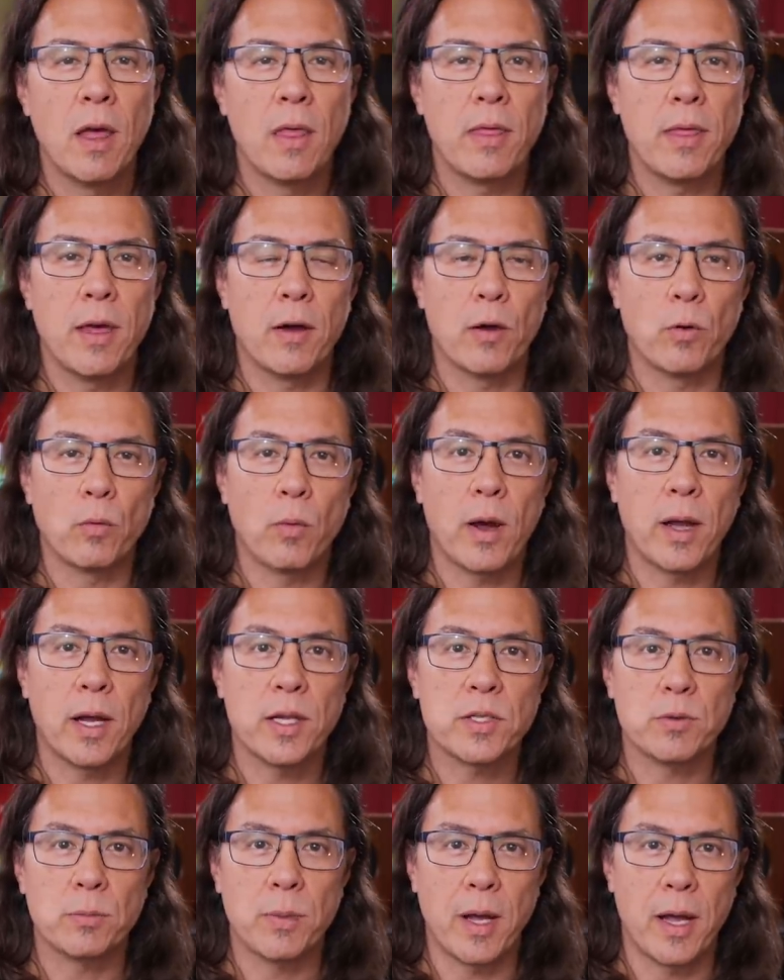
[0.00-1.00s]
that
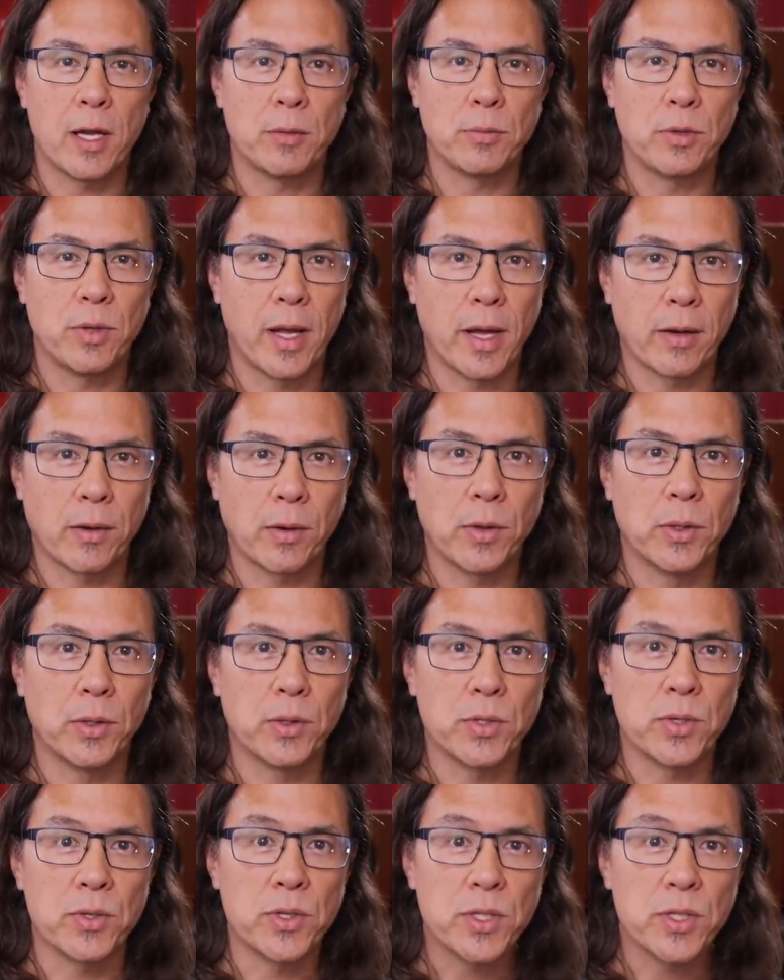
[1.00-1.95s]
arise from animal agriculture?